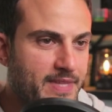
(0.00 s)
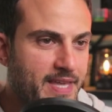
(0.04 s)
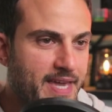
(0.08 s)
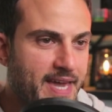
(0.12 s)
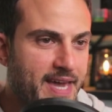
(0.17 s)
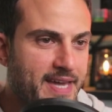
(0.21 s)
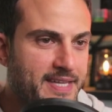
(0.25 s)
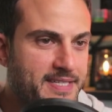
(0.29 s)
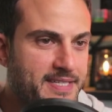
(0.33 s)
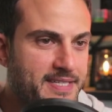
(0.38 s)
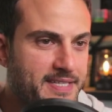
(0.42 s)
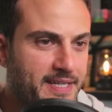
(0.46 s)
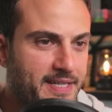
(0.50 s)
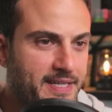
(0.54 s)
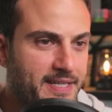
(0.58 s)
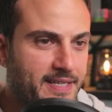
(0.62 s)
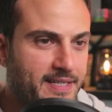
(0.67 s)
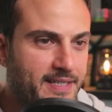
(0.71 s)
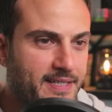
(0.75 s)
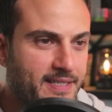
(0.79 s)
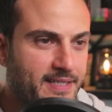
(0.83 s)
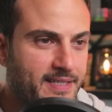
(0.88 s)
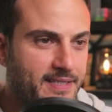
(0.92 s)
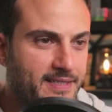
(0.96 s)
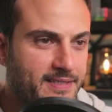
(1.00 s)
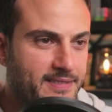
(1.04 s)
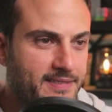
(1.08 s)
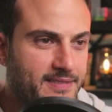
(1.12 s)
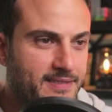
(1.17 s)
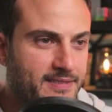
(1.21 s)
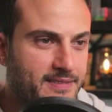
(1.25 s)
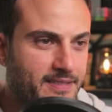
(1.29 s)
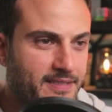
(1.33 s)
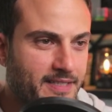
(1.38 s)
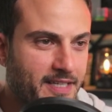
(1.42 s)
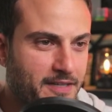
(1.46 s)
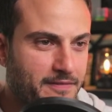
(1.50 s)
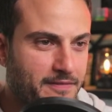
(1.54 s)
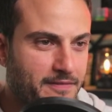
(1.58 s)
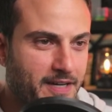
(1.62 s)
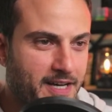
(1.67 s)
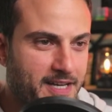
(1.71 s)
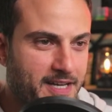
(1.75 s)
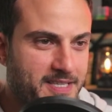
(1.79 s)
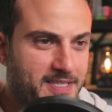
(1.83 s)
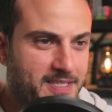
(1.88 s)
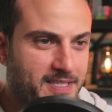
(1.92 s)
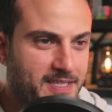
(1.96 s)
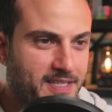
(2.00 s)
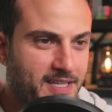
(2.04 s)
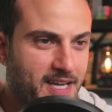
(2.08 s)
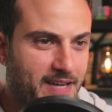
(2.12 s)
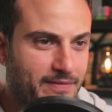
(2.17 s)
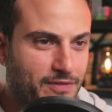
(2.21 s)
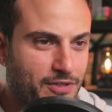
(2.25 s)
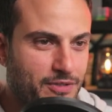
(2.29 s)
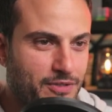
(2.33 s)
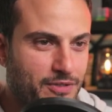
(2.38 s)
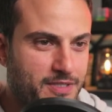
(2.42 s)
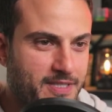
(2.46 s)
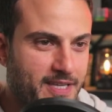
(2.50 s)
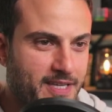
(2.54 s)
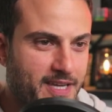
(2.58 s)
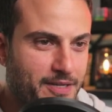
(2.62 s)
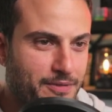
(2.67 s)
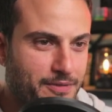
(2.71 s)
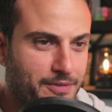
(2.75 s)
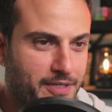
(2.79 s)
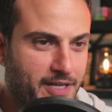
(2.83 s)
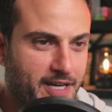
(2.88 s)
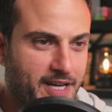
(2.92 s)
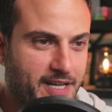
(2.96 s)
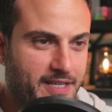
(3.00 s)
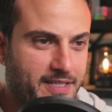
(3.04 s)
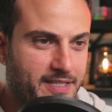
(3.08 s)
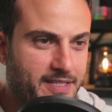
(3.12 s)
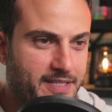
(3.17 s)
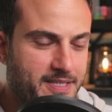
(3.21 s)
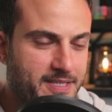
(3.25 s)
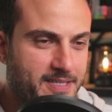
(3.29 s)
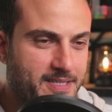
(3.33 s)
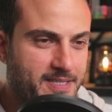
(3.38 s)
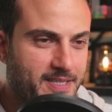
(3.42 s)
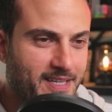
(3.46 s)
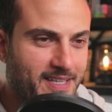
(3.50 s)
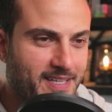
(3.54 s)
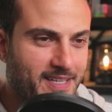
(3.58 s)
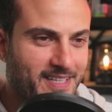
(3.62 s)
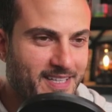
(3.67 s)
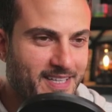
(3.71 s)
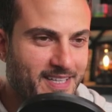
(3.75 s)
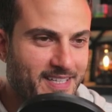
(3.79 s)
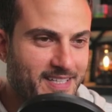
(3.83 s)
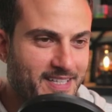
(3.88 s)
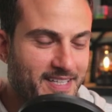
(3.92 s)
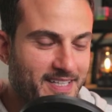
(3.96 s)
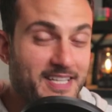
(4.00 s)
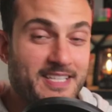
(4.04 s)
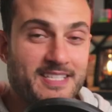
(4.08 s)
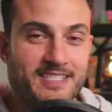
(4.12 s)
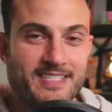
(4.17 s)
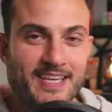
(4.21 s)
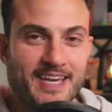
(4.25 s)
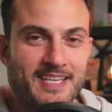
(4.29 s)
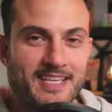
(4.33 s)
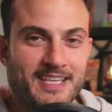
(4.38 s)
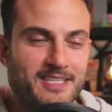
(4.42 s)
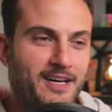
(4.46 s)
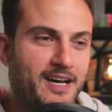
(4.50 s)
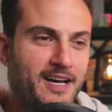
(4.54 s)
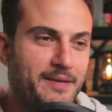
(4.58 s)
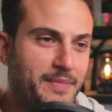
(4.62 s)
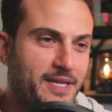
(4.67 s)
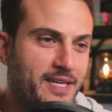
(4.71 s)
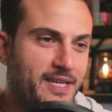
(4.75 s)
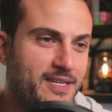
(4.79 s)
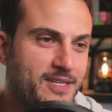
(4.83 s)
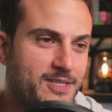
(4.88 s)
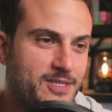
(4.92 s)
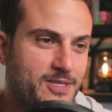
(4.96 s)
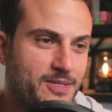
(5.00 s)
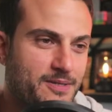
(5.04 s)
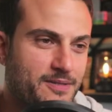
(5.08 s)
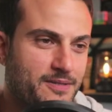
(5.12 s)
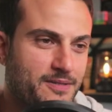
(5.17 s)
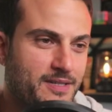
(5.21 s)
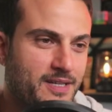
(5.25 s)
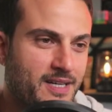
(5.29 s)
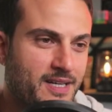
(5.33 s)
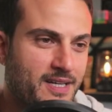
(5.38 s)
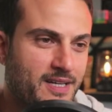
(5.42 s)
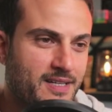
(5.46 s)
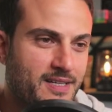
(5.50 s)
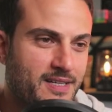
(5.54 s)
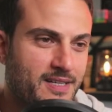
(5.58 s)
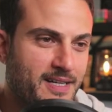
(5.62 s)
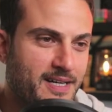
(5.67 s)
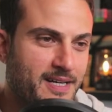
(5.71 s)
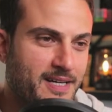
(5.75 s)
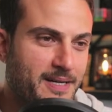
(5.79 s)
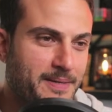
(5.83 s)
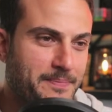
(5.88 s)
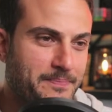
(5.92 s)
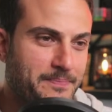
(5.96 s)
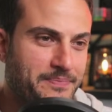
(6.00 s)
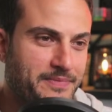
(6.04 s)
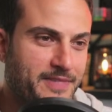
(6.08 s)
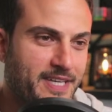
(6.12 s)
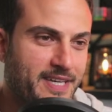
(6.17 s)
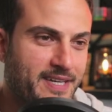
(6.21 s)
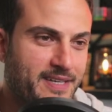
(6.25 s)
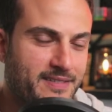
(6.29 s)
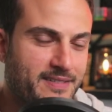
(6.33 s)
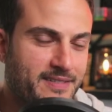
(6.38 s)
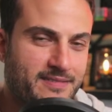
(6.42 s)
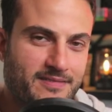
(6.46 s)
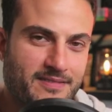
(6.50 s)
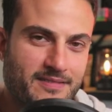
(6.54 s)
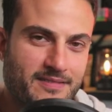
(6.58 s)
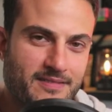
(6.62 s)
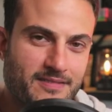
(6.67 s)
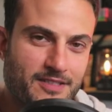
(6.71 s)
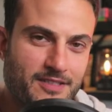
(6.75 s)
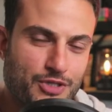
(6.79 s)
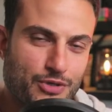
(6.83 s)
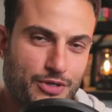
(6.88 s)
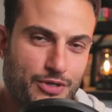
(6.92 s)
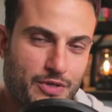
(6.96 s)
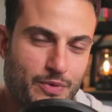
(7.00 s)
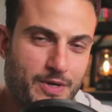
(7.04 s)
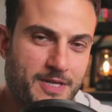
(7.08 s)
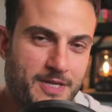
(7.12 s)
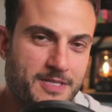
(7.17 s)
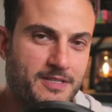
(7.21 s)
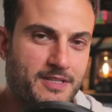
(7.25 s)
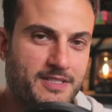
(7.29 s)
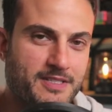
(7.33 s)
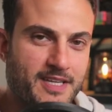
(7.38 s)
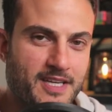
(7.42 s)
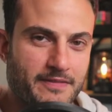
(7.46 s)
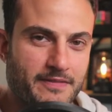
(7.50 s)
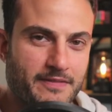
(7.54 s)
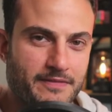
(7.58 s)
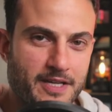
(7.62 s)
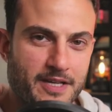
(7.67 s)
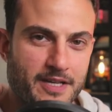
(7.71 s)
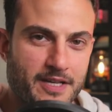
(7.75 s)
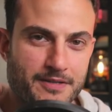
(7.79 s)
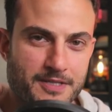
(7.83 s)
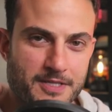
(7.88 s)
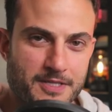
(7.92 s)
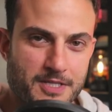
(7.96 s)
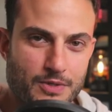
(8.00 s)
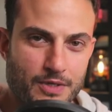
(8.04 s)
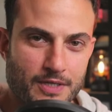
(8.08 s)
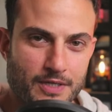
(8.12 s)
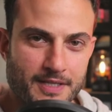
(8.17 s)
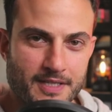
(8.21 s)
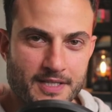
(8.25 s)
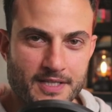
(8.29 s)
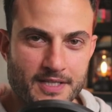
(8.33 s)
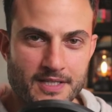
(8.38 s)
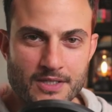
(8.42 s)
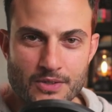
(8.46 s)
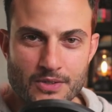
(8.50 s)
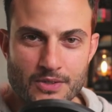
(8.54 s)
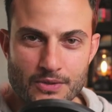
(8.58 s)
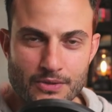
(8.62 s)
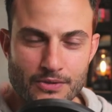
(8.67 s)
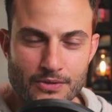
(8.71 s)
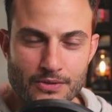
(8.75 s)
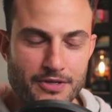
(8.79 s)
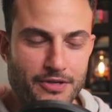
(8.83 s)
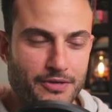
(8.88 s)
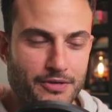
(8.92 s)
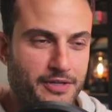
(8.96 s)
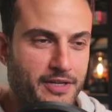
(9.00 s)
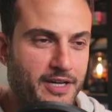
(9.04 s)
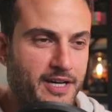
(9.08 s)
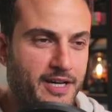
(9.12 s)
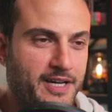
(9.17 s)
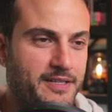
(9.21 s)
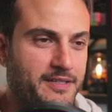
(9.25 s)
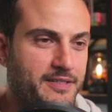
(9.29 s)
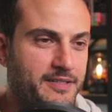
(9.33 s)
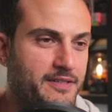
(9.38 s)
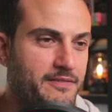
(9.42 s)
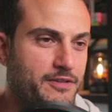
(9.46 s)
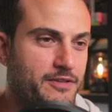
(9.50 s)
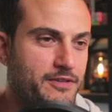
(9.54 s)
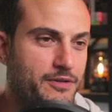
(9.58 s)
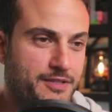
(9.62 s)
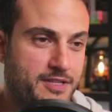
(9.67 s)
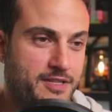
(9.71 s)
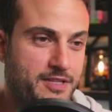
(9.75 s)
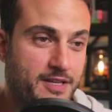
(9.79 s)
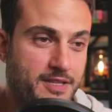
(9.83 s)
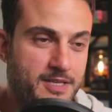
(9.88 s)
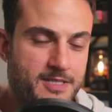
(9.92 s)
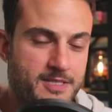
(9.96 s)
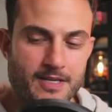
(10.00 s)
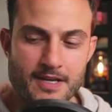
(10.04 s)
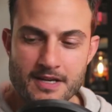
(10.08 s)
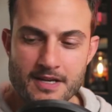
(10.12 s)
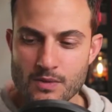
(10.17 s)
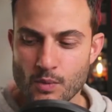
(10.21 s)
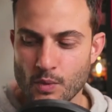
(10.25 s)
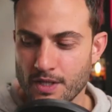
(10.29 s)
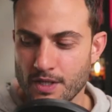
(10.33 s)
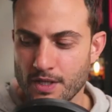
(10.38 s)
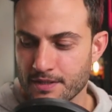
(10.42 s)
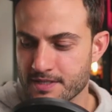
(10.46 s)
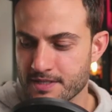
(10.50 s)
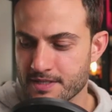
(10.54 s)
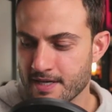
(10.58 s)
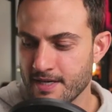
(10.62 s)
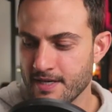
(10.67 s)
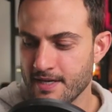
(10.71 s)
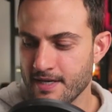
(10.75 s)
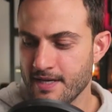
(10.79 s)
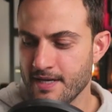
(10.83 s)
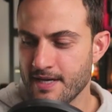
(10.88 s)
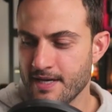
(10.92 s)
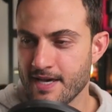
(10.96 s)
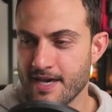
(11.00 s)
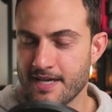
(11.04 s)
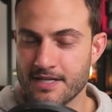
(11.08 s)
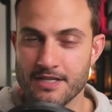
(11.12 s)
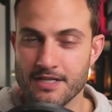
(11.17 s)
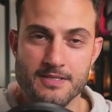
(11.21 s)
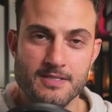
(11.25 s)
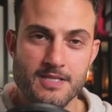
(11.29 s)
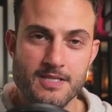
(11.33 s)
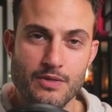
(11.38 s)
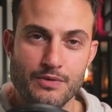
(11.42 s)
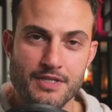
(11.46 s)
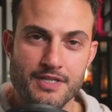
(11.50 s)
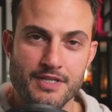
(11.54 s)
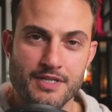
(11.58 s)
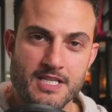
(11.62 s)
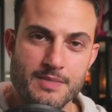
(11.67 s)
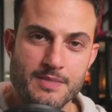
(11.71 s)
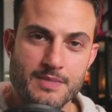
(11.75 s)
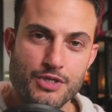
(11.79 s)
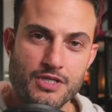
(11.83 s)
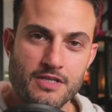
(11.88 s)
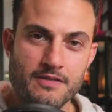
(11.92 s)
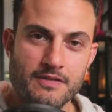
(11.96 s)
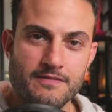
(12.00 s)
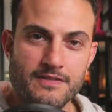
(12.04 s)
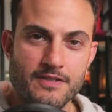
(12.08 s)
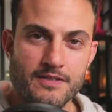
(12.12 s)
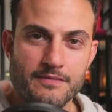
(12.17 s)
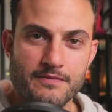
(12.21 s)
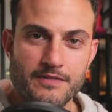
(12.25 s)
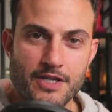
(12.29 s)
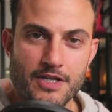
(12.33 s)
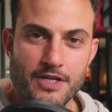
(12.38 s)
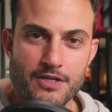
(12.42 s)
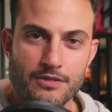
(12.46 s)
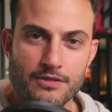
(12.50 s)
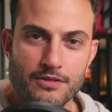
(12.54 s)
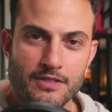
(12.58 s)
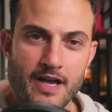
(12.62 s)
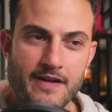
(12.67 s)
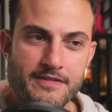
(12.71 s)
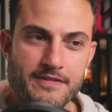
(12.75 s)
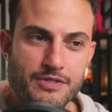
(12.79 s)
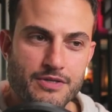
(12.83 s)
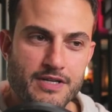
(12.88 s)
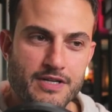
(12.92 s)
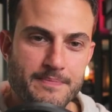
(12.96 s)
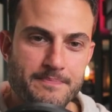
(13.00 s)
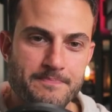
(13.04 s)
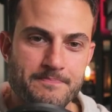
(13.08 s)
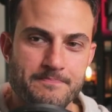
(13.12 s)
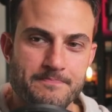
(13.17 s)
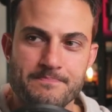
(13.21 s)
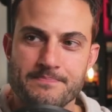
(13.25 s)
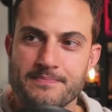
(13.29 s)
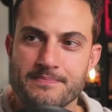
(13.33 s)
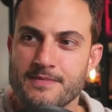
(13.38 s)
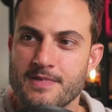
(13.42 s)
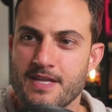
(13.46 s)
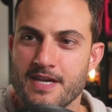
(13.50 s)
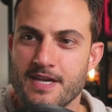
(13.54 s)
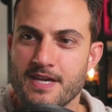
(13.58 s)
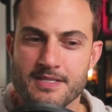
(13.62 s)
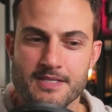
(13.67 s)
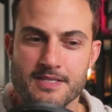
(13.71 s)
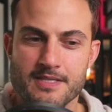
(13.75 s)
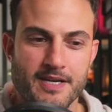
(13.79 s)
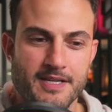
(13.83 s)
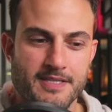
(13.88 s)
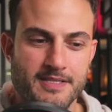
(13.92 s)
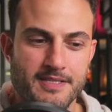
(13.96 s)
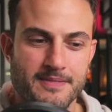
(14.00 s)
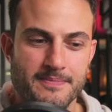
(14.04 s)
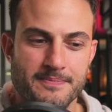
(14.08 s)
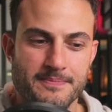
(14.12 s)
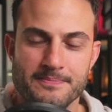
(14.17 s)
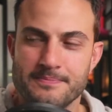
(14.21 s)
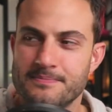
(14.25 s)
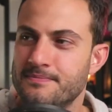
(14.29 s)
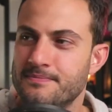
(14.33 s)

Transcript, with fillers: And uh, Inkfast, have a good day or night, is saying. And it is daytime here. So um, yeah, enjoy the rest of your day if you're here in Australia or your night if you're on the other side of the world. And I'll see you in the next Pushing Film video or live stream. Thanks, guys.